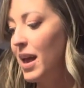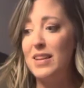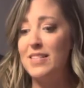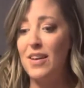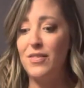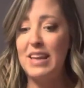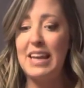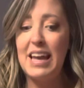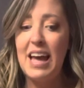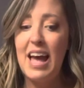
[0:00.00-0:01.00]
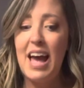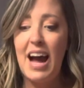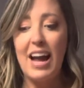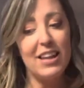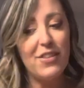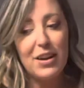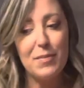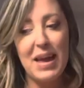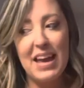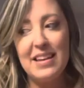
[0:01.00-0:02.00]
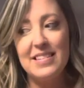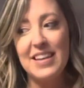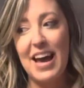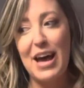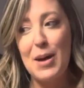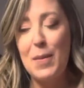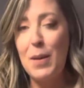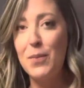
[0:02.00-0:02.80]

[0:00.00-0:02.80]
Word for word: but definitely highly recommend um,